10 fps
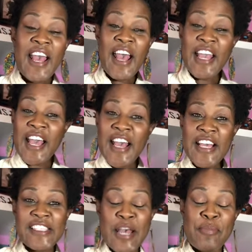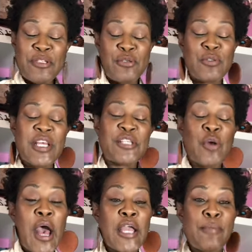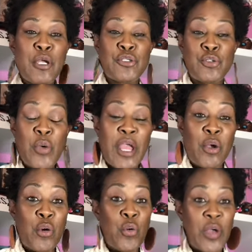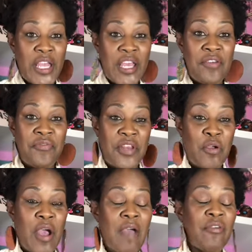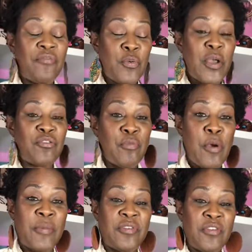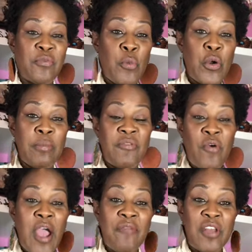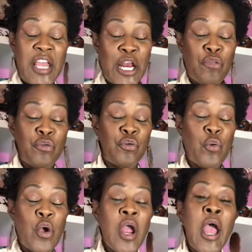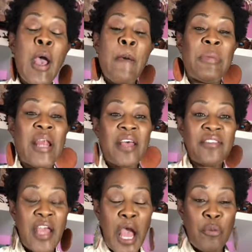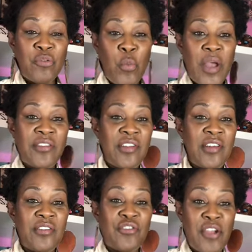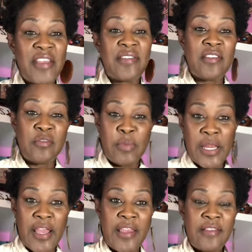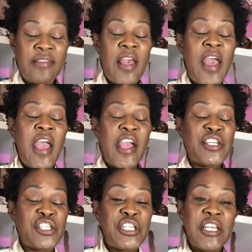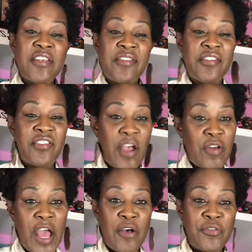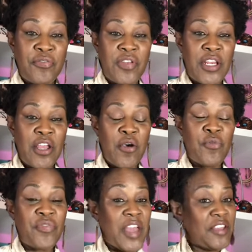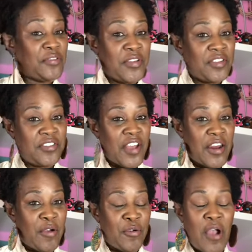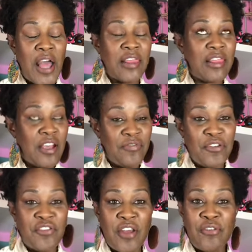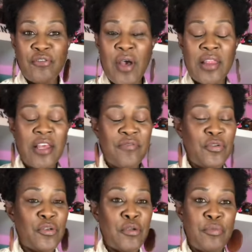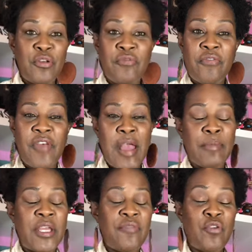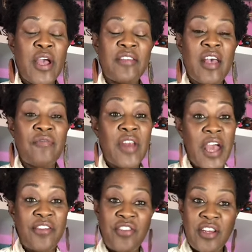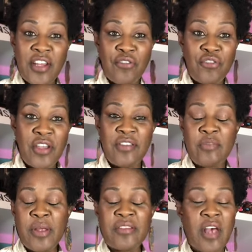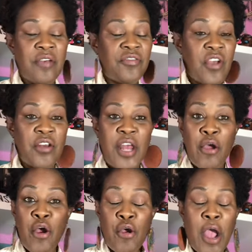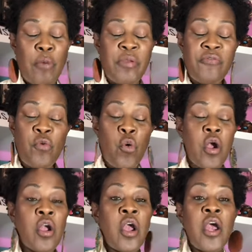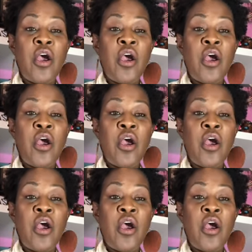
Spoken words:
Hi guys, happy Tuesday. So I am here to do a quick video. I have a few extra moments this morning before I have to head out the door. But last night I was watching Tracy's Plays and she did a shout outs video. Thanks for the shout out, girl. I love your channel too. I love you and your beautiful family. If you guys have not checked out Tracy's Plays, I've shouted her out before.